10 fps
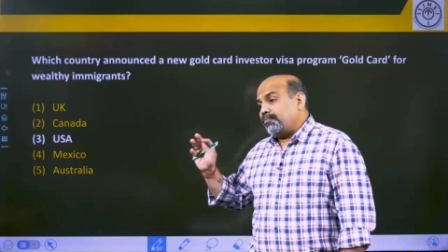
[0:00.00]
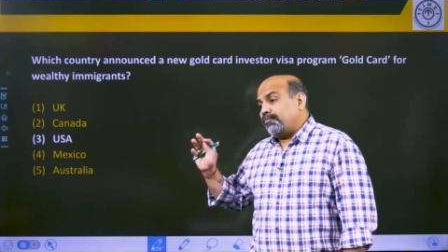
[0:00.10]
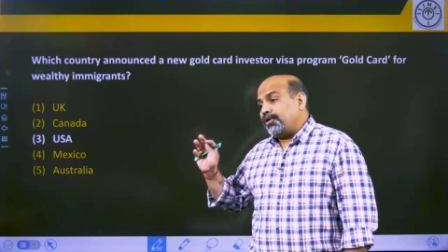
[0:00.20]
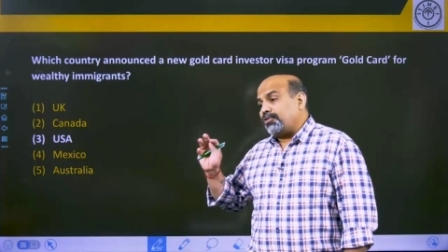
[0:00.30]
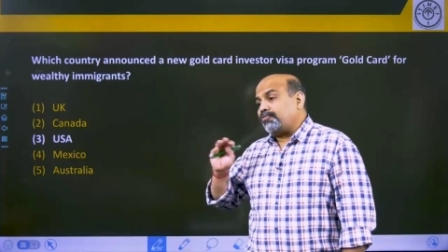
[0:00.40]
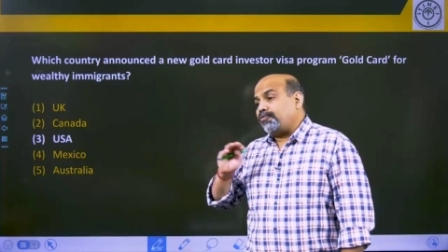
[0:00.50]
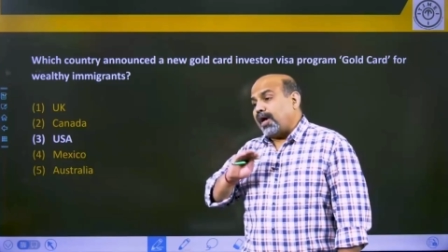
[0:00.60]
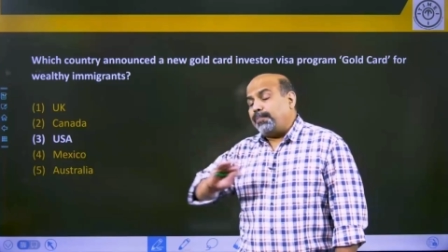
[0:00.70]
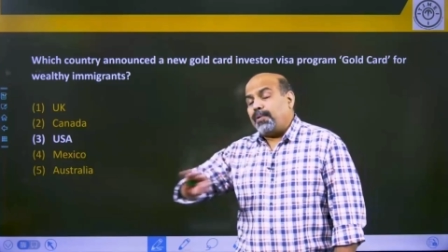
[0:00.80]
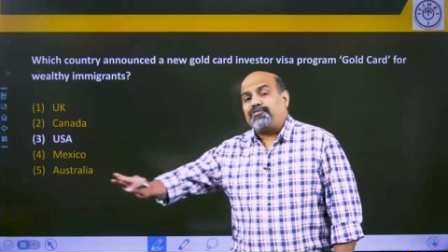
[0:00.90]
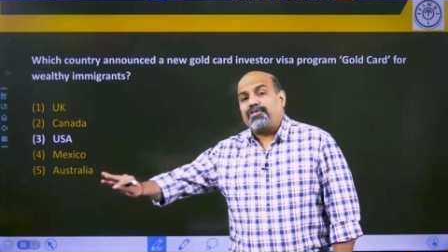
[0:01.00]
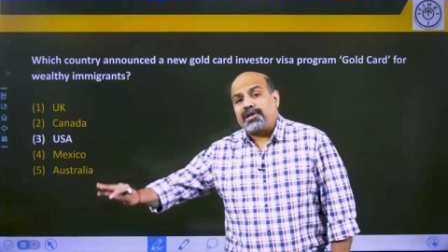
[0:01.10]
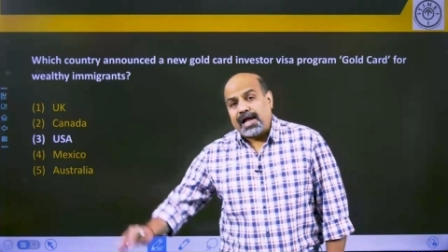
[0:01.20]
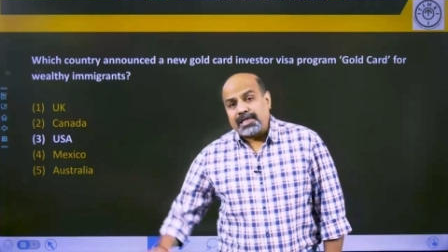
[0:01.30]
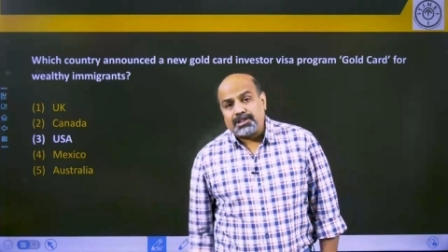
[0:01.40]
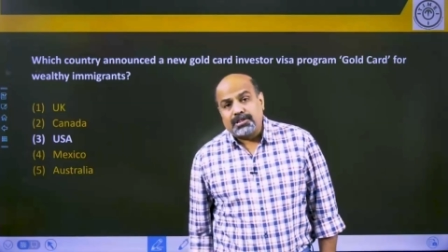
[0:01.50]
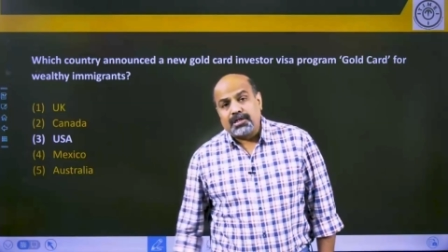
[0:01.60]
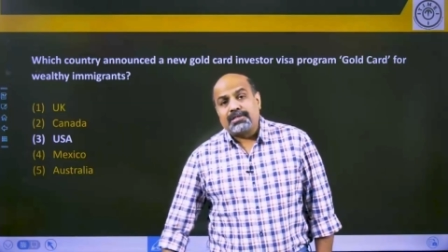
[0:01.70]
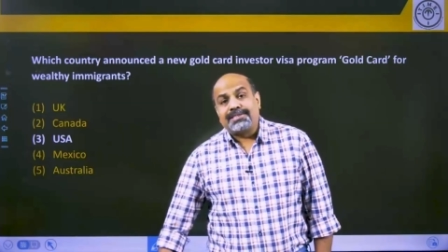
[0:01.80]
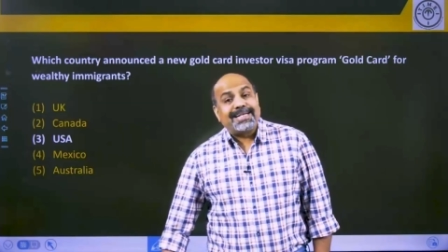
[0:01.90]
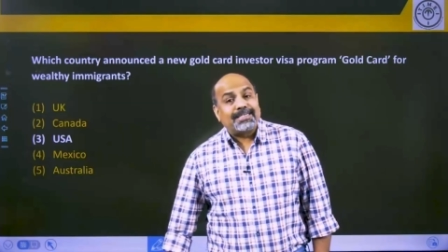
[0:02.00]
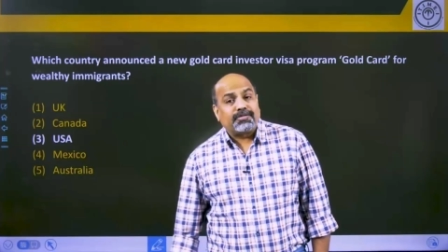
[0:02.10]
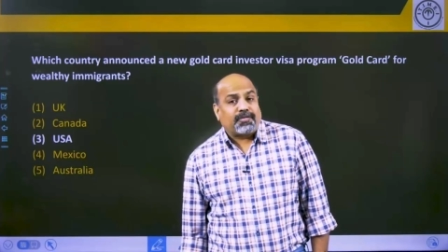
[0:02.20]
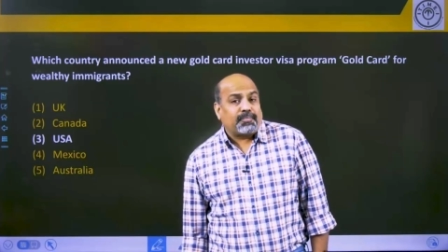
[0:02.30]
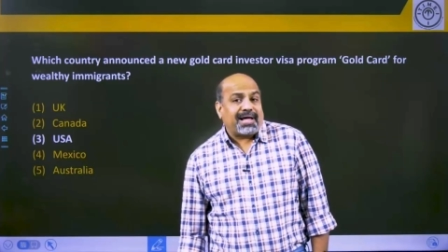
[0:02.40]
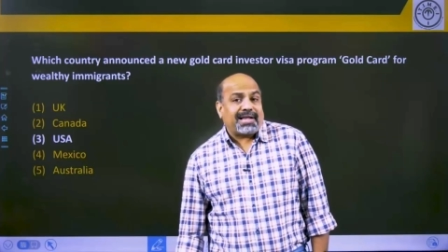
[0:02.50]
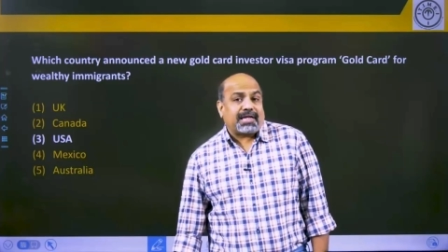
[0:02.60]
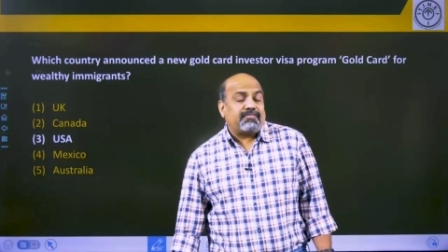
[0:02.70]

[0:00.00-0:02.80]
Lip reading: we could wipe off the national debt of America,